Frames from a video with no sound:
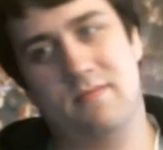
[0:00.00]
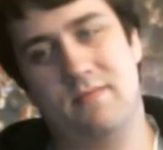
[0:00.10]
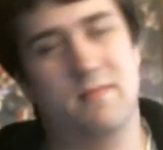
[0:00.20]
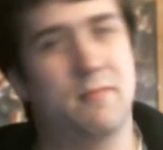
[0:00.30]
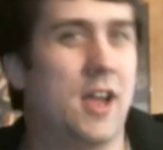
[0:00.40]

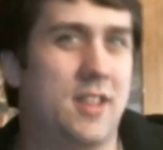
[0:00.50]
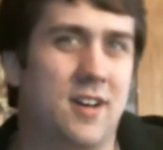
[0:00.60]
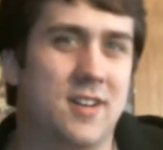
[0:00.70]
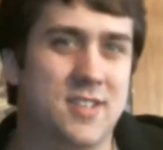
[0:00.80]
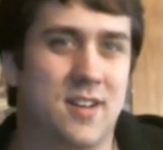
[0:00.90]
my
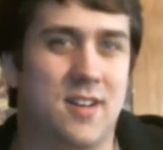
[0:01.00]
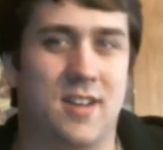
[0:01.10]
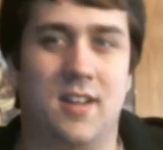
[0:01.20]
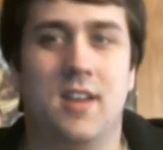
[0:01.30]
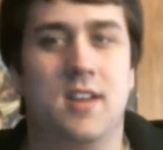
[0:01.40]
thoughts on
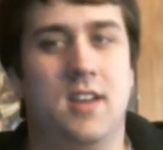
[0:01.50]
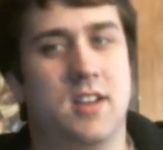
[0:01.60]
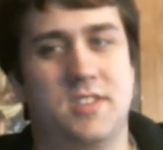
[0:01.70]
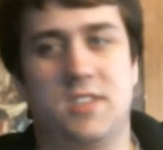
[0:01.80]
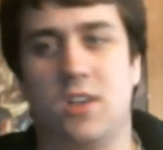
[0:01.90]
it.
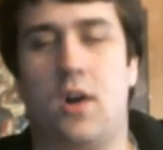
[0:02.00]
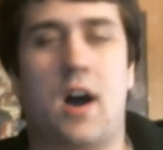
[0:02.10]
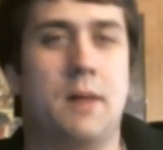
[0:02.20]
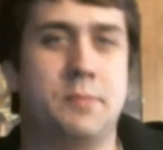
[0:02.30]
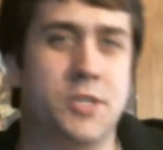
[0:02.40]
It's so
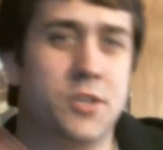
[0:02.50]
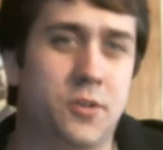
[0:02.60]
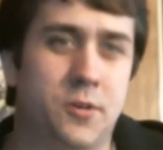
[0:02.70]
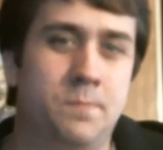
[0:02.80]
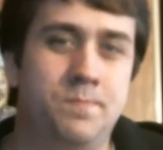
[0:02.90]

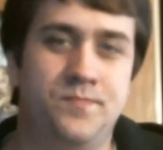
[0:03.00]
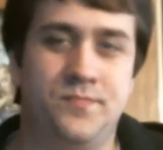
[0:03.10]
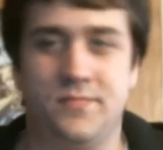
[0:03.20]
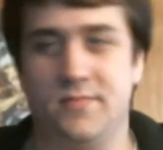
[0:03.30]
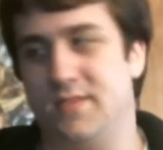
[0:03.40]
optional
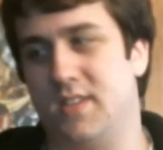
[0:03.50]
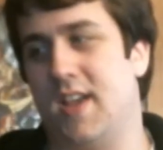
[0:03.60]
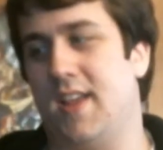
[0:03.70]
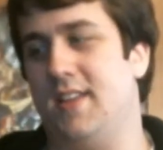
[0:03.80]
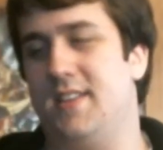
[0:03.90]
that
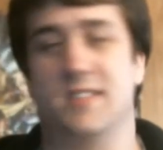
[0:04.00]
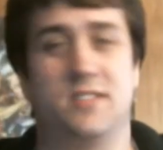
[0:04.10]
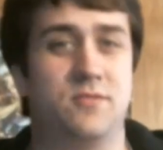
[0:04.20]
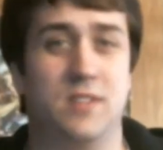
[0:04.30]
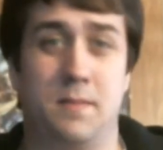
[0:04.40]
it
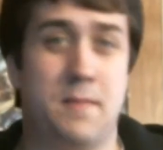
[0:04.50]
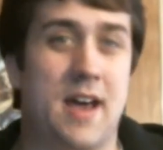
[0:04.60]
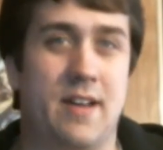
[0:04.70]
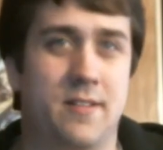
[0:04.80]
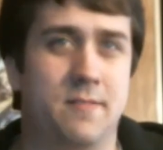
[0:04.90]
doesn't really
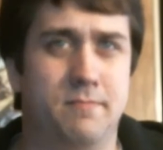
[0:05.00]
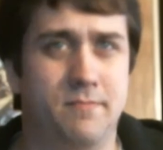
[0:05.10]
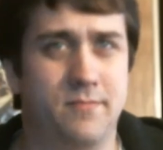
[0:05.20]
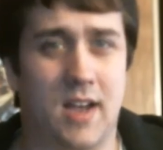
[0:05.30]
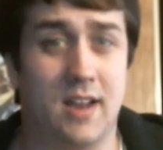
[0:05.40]
matter,
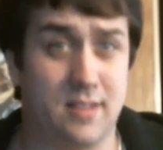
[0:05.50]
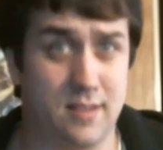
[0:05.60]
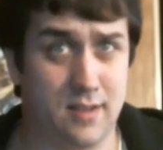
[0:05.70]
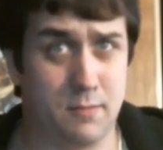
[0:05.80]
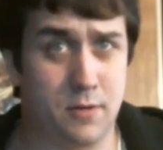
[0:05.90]
I
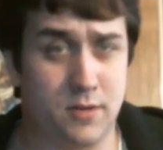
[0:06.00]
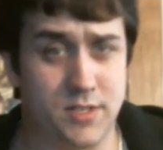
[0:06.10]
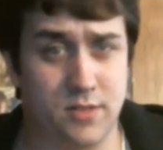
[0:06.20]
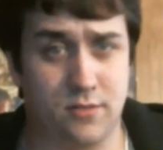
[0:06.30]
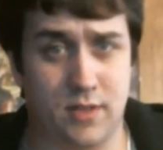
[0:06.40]
think,
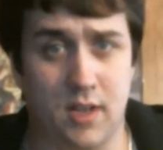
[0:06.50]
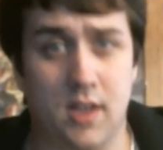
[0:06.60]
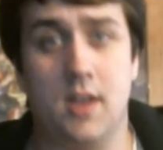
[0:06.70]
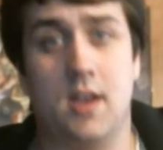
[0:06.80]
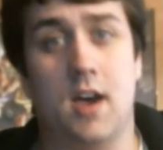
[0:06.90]
personally.
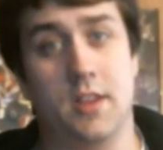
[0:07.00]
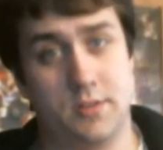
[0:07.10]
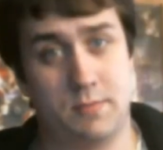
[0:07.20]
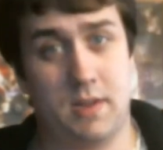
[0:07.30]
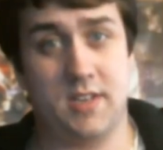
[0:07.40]

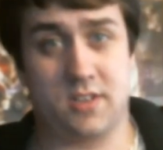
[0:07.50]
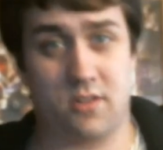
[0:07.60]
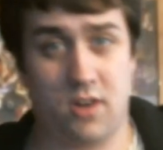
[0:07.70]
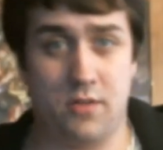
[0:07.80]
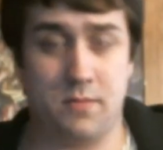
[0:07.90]
Others may
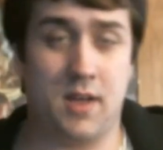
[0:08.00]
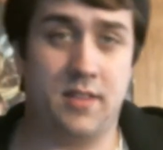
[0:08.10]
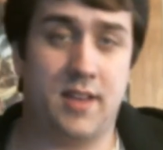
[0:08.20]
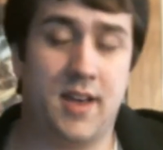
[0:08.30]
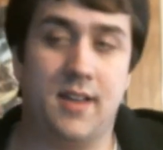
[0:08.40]
disagree with me on
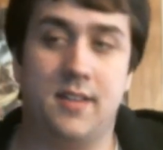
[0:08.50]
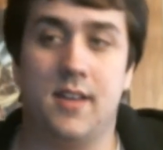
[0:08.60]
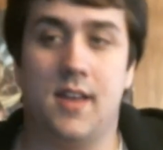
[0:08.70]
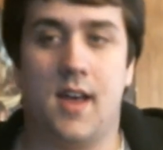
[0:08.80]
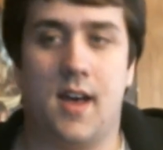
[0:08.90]
that,
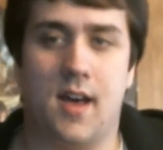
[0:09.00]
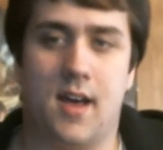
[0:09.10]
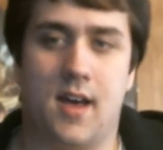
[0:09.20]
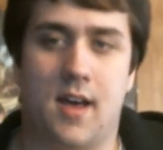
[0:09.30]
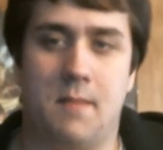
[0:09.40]

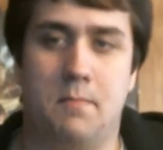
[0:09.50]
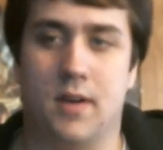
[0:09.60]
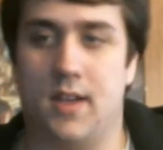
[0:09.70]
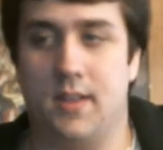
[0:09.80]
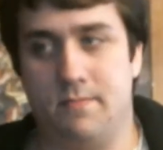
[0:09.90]

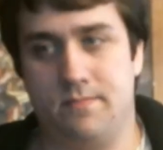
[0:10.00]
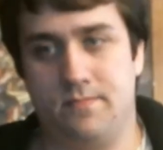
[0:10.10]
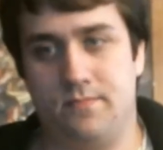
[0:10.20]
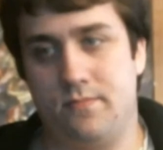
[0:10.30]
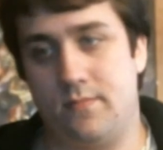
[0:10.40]
but
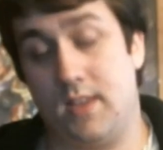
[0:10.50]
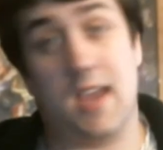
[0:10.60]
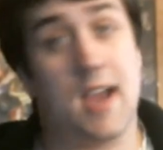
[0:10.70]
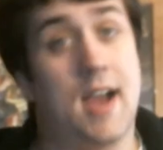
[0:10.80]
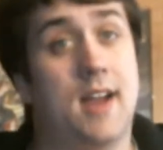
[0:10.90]

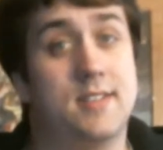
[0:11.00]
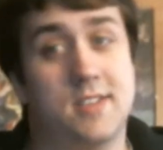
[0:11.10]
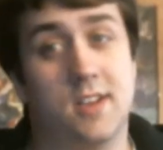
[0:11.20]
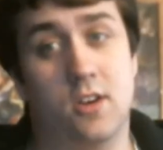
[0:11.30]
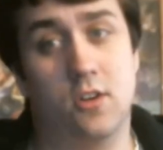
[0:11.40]
yeah,
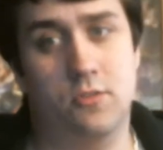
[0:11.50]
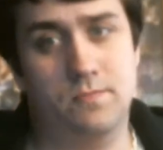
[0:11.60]
so